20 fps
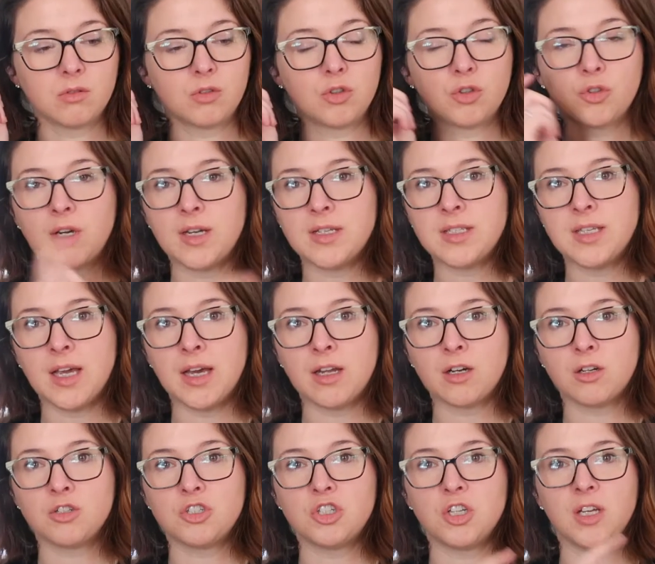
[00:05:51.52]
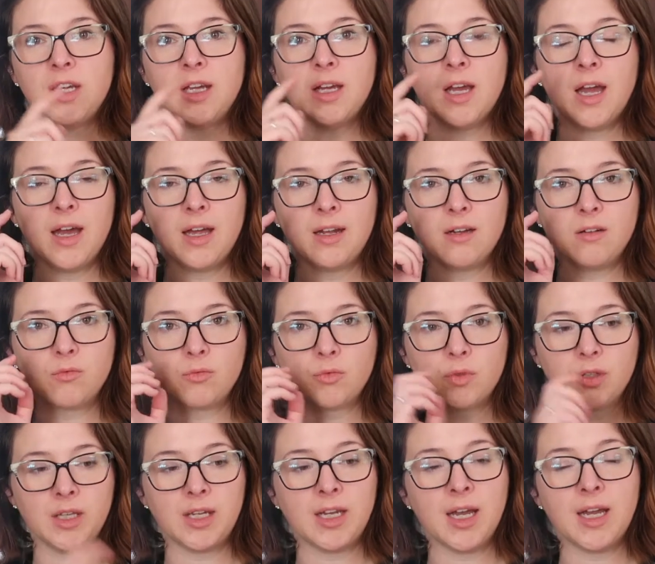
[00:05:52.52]
crazy energy and
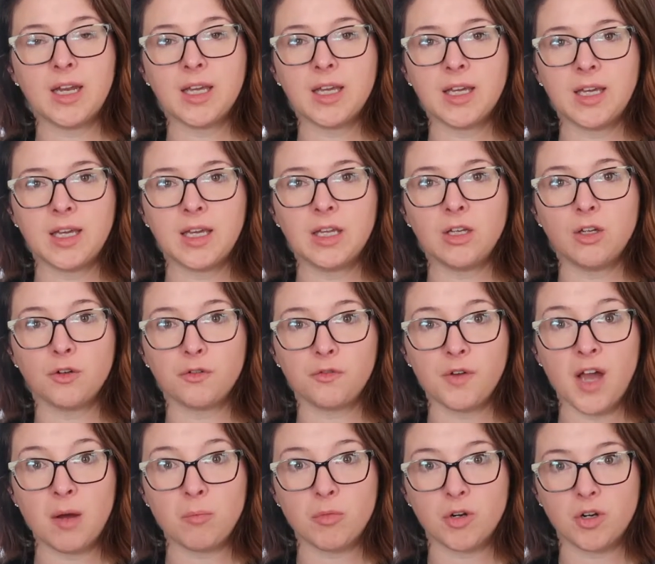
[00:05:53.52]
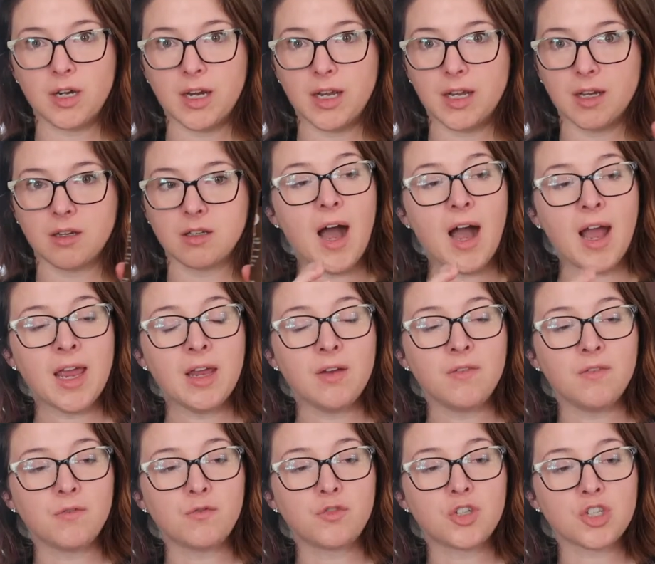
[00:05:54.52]
really kind of kick in your fat burning.
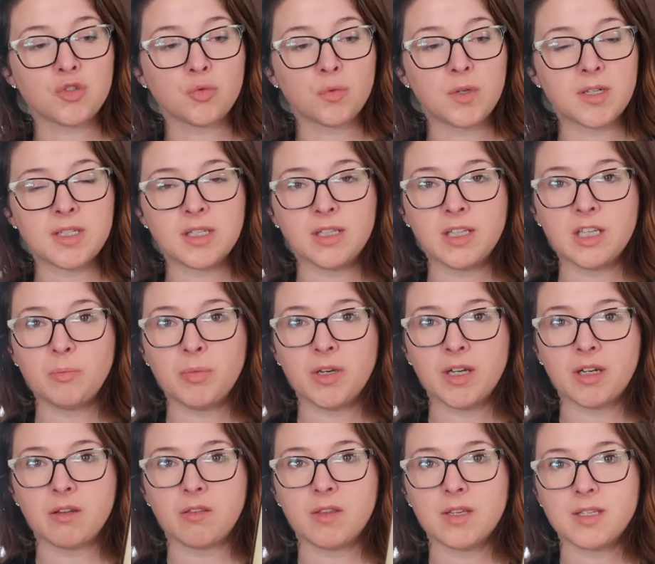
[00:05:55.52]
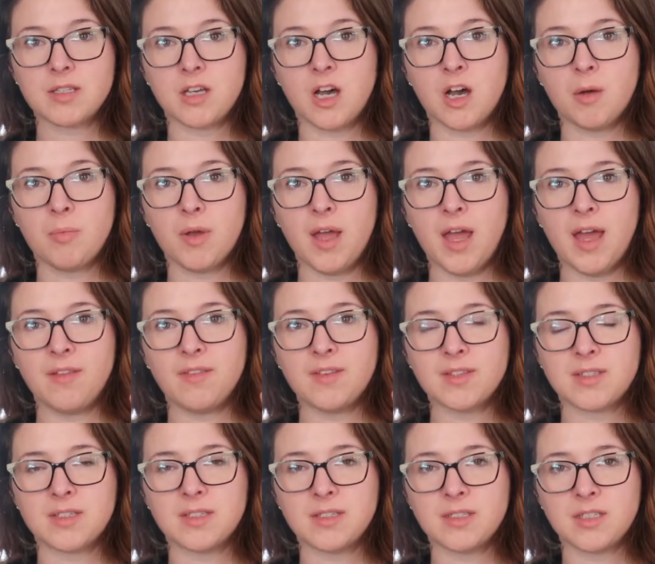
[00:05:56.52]
I just recently picked this up, and
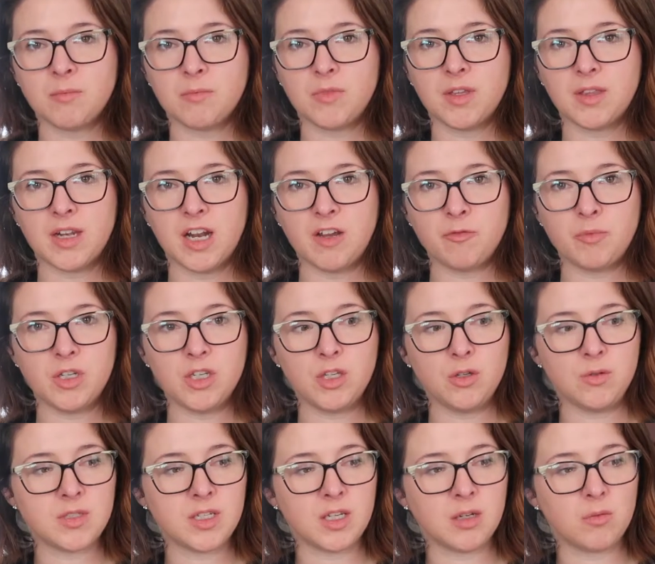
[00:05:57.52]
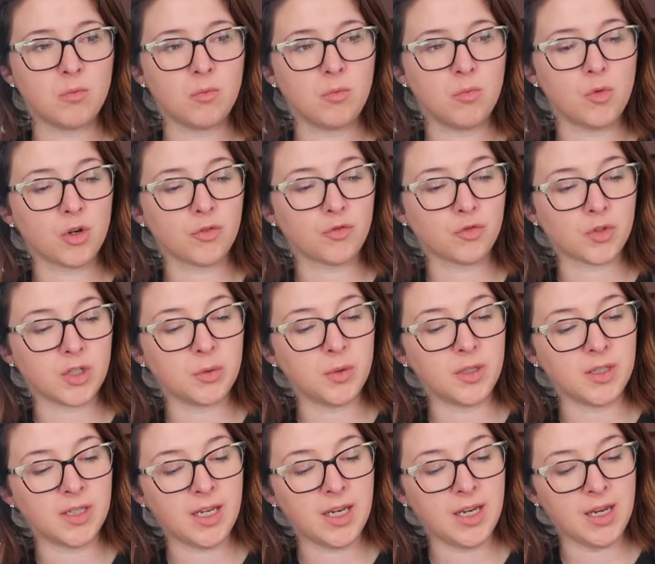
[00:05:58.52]
this is something that I've been using more
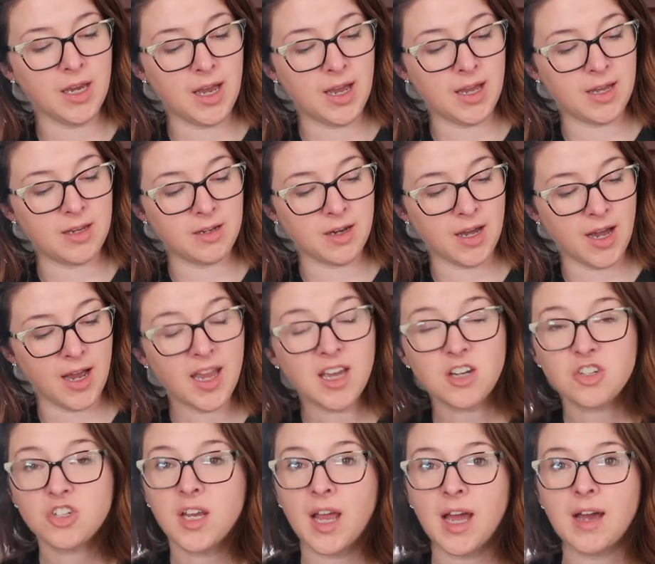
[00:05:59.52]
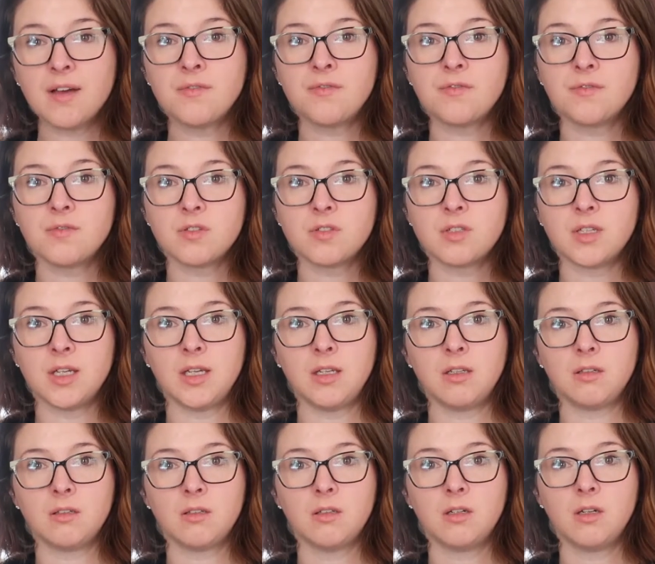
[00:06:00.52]
frequently. And I actually have
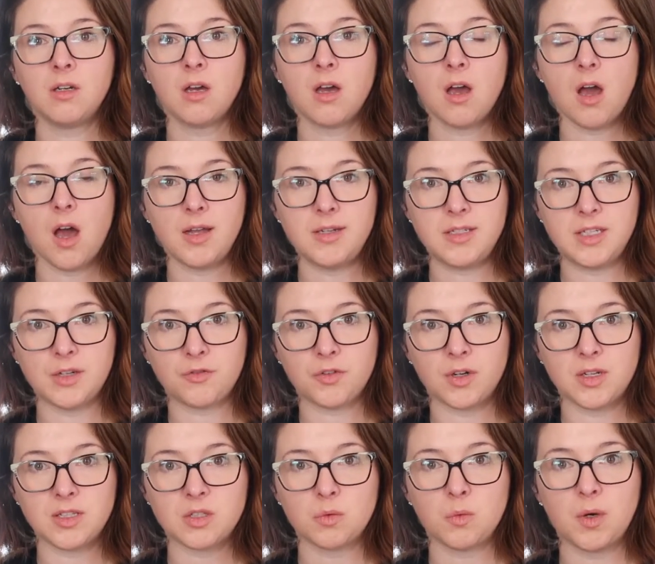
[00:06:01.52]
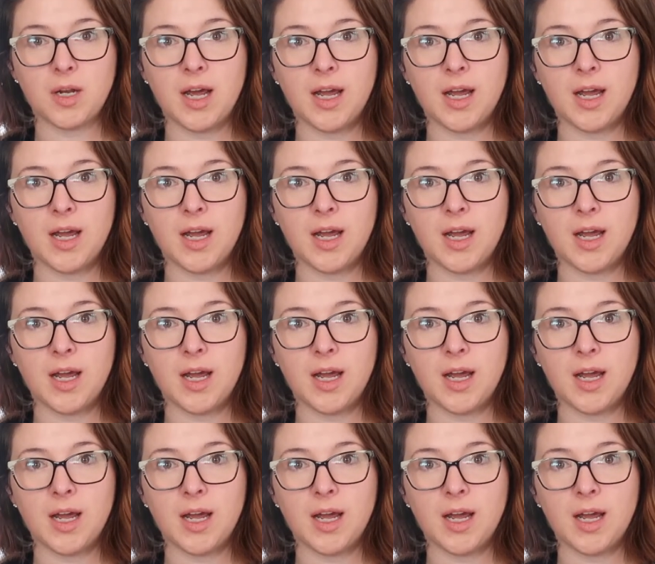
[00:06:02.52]
seen a difference when